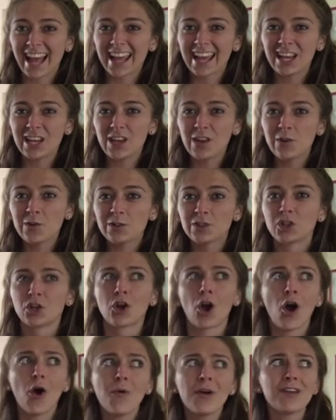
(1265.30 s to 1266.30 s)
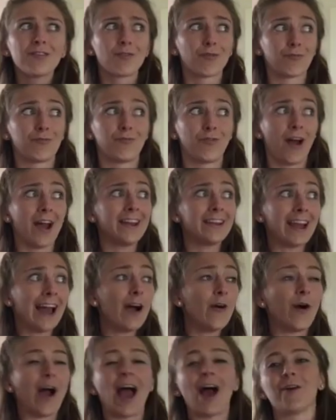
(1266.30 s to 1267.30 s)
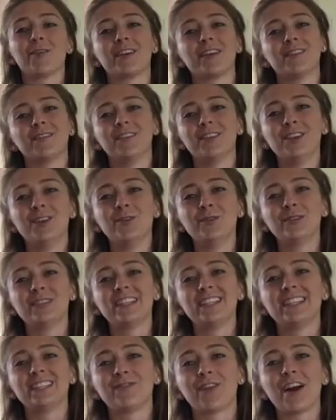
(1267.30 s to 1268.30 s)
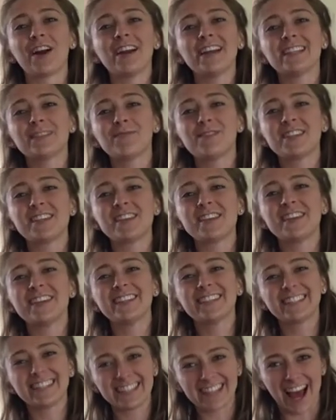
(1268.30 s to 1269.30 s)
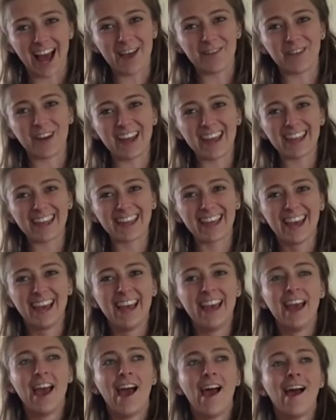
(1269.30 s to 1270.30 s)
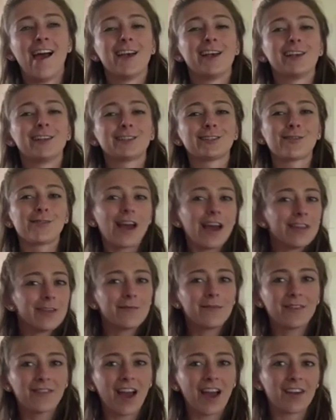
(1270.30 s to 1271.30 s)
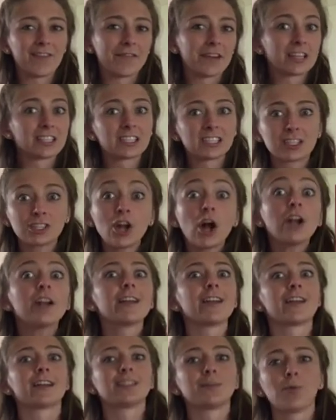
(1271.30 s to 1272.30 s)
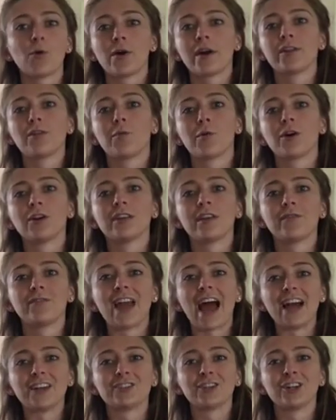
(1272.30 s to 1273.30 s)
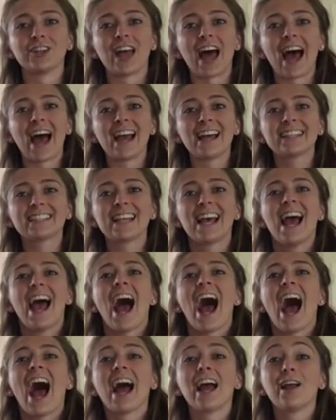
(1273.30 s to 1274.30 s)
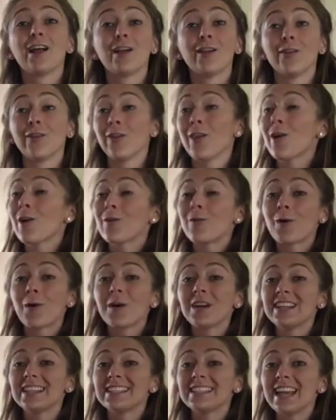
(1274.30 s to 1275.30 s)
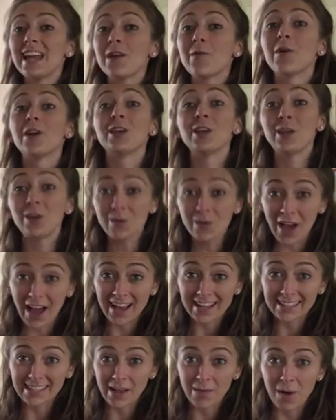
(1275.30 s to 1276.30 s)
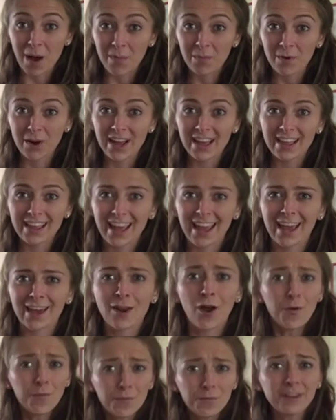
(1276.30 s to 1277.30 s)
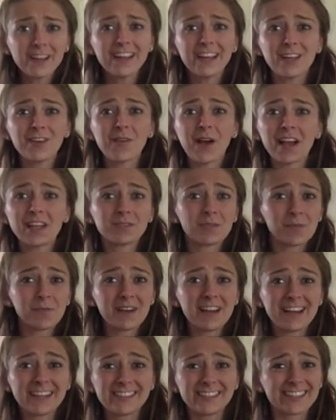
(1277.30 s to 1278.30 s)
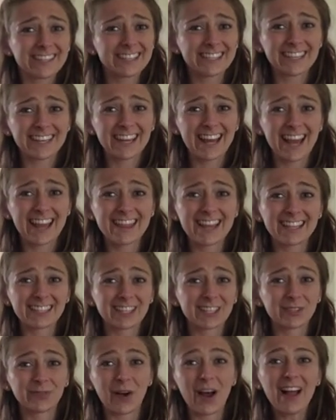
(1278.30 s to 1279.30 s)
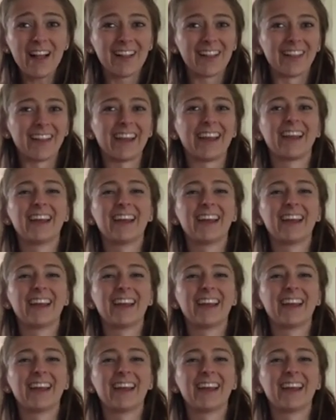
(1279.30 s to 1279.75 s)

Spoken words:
can use to go and find out how to use these various materials to dye with. So now that we've kind of started exploring the world of natural dyes, I look forward to seeing what you guys come up with, and hopefully you guys will be interested in this as well.